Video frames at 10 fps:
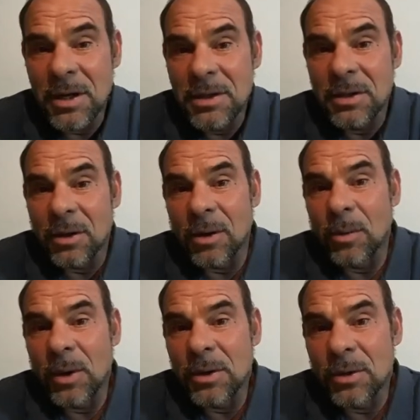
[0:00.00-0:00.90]
easier
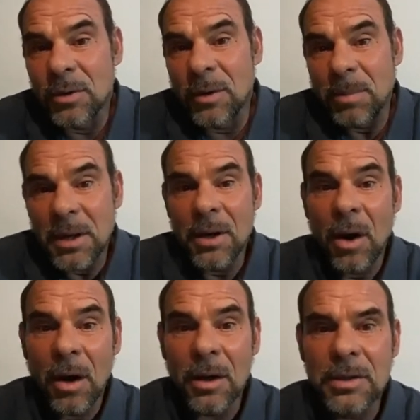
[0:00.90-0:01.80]
when you're doing
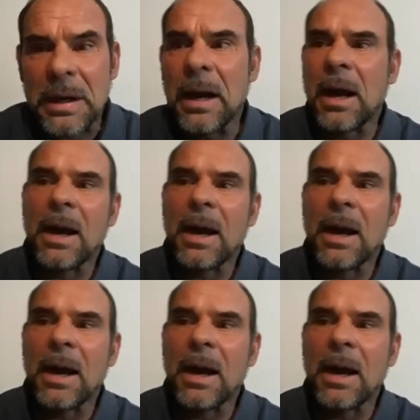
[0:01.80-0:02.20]
PRs. Yeah,